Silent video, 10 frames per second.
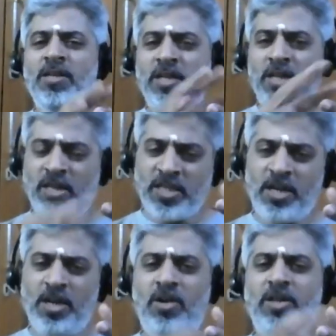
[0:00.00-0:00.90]
It will
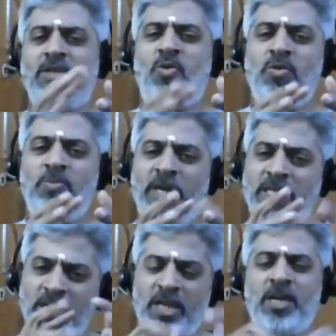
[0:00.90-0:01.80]
settle on its own pace
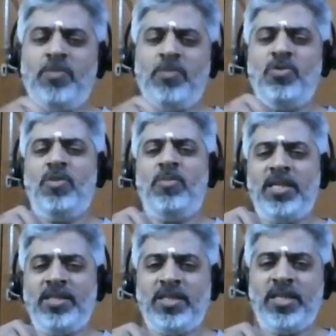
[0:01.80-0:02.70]
and it will come to a
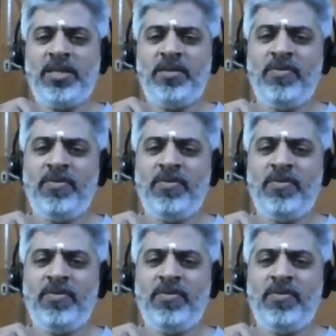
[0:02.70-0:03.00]
balanced state.